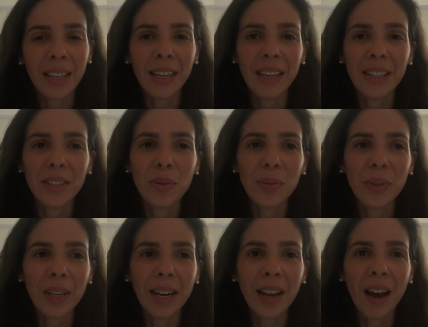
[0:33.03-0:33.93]
It's
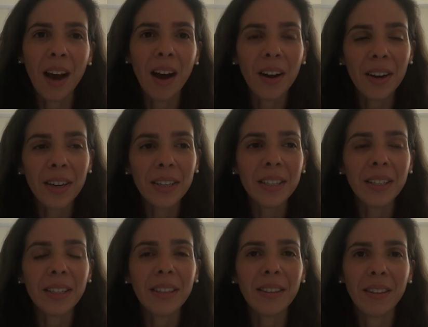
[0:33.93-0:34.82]
really hard,
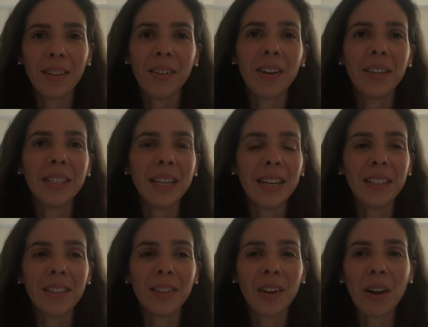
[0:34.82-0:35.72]
there are
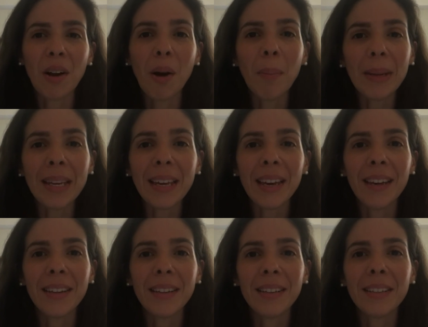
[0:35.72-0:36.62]
days that are
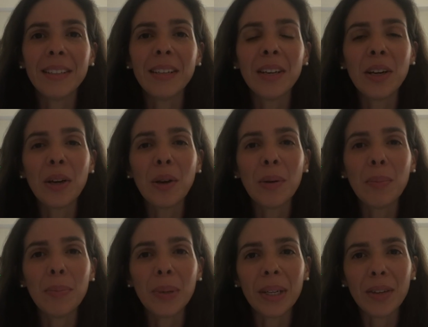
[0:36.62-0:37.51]
complicated,
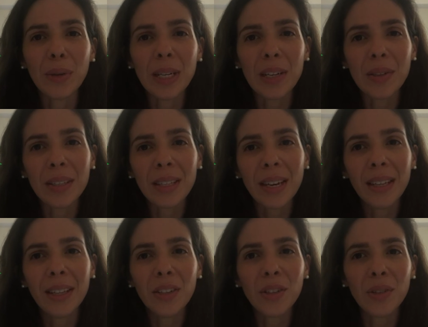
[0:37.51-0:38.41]
but when you say
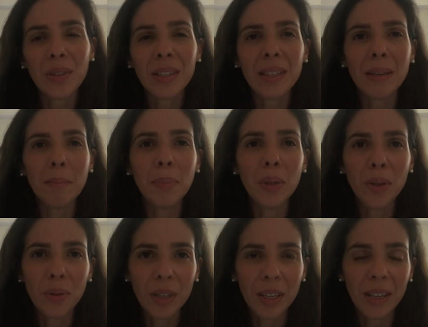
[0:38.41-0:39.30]
that you see
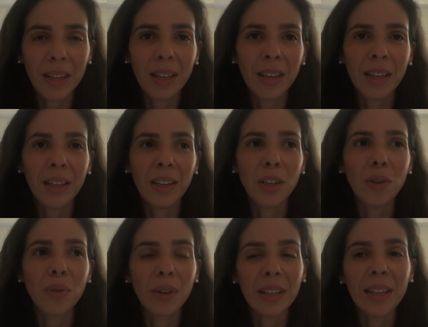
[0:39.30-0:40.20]
beauty, you
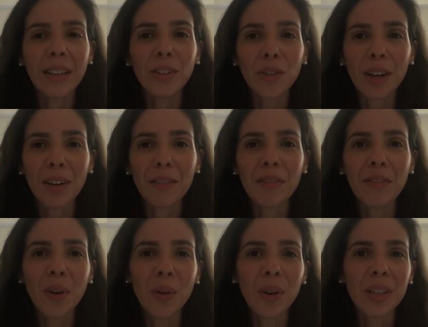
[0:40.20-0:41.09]
really try to
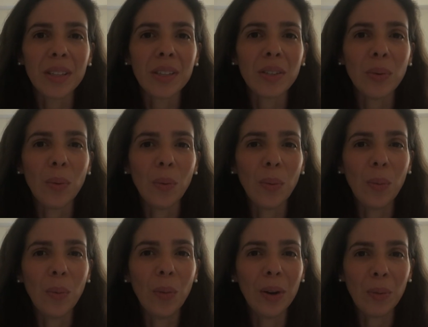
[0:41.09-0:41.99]
focus
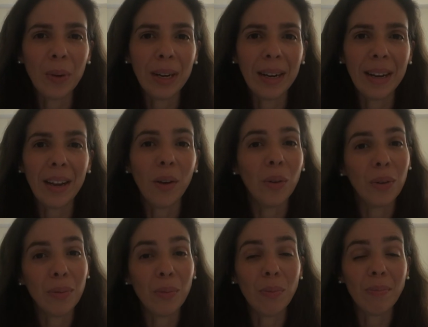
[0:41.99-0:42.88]
what really
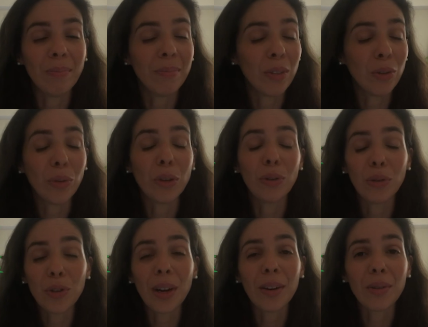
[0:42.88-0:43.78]
on you, you
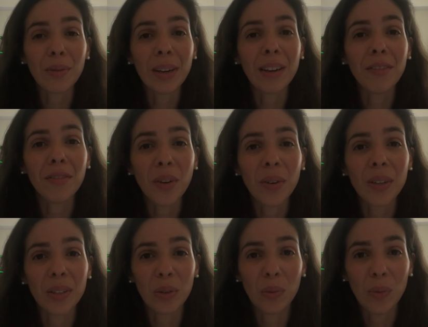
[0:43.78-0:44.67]
try to really
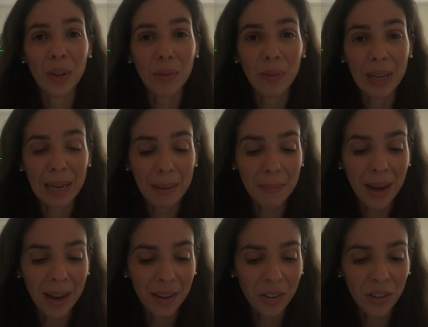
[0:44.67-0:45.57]
focus on what really
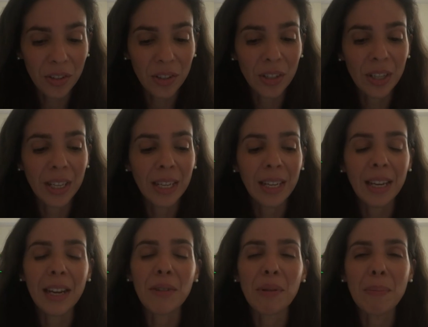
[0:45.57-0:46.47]
matters.
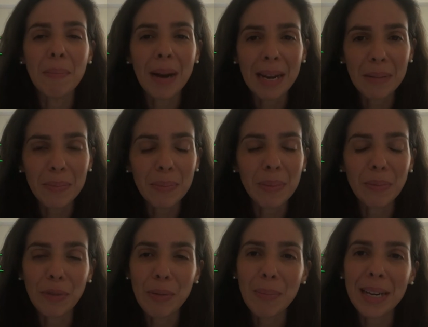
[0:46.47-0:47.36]
It
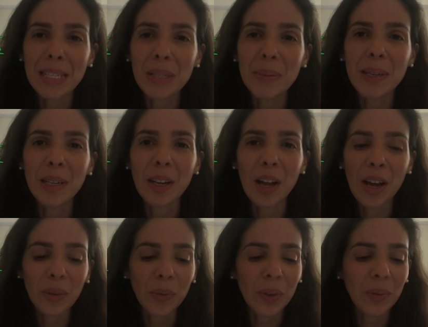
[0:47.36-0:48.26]
remind, reminds me a
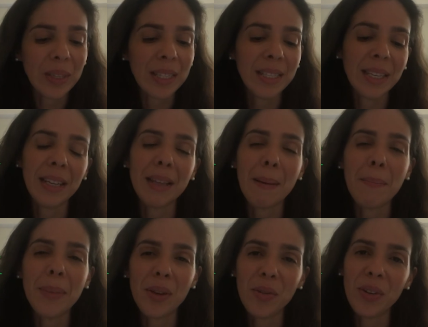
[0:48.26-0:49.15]
lot when we say
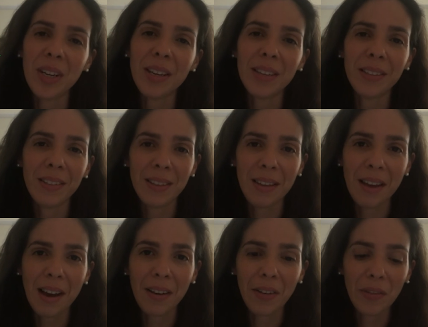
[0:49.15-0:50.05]
that beauty is in the
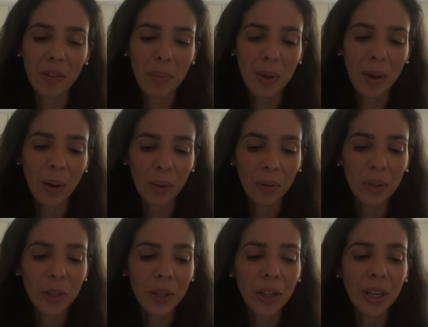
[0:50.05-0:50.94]
eye of the
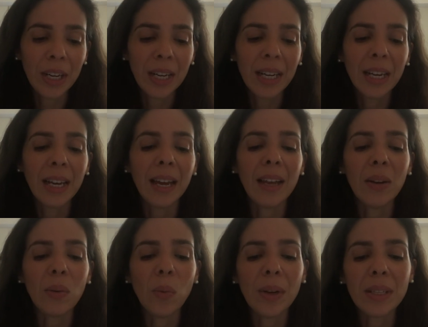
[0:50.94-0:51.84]
beholder.
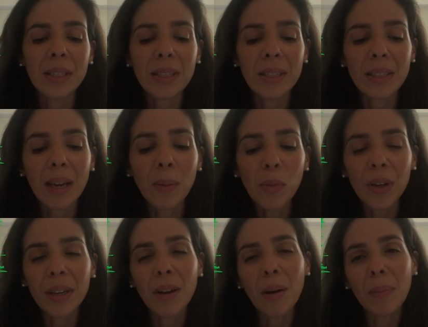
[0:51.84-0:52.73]
And when
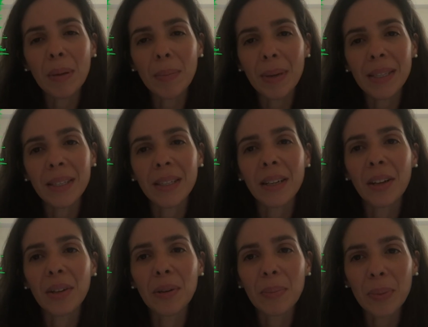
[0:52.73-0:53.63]
someone compliments
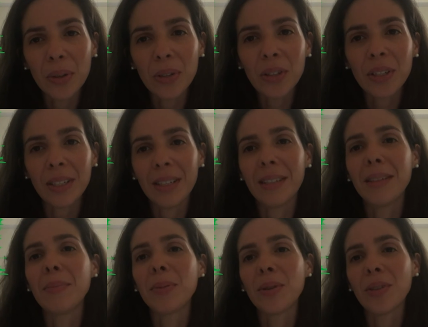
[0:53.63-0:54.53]
another person and
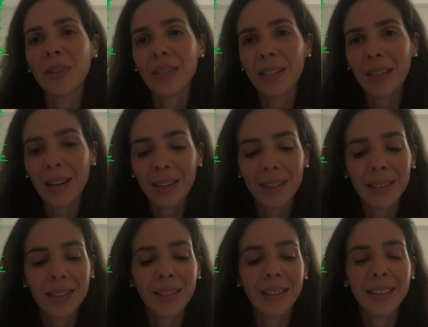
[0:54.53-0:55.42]
the person
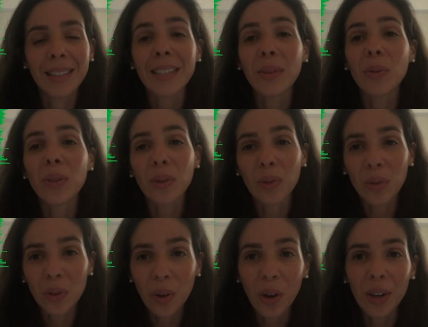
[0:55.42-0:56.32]
says, são
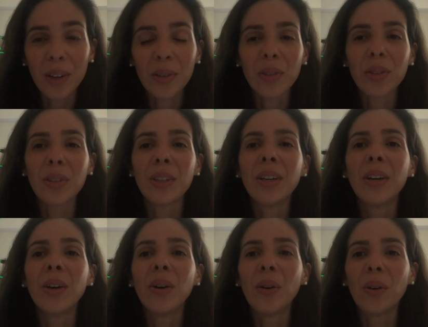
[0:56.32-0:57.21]
seus olhos,
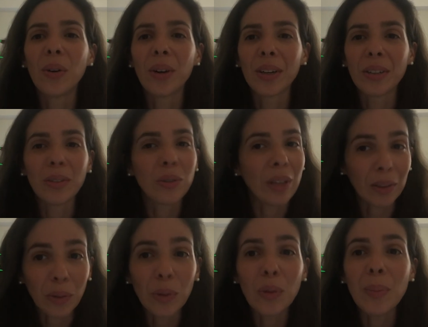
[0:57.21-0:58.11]
or tá
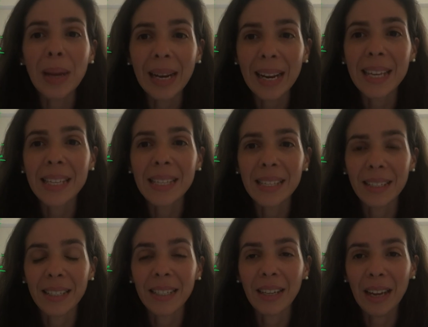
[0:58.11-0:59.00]
tudo
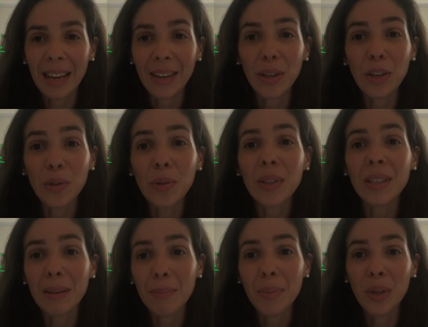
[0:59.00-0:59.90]
beleza, and you
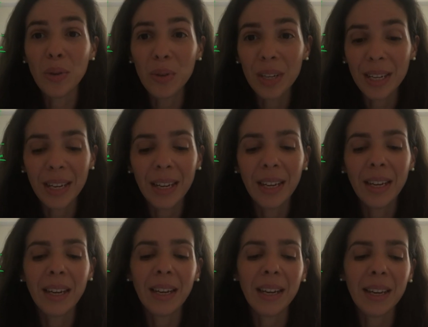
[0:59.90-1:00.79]
see beauty,
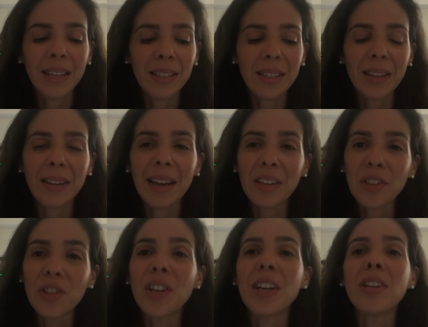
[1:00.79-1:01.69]
it's an
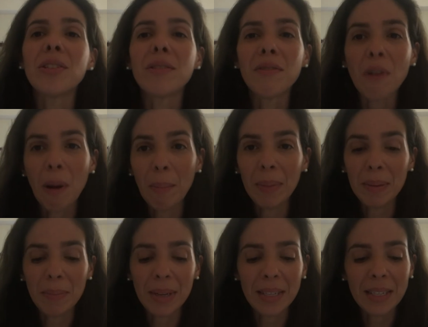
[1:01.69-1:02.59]
exchange of
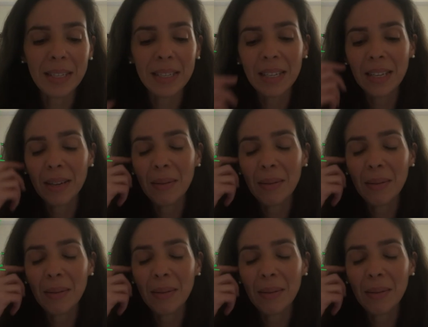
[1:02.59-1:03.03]
compliments.